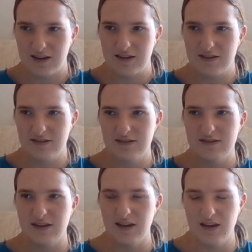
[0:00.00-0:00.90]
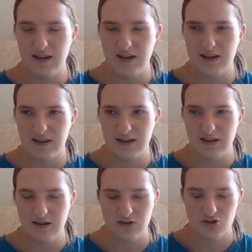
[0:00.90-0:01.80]
It is
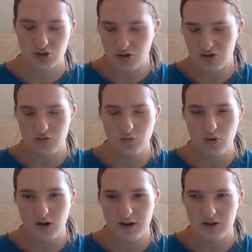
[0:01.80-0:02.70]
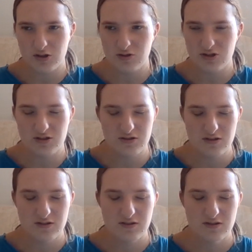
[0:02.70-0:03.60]
a Trojan War,
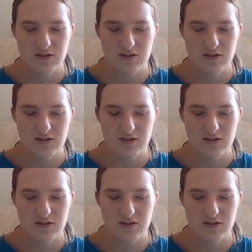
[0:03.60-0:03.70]
Trojan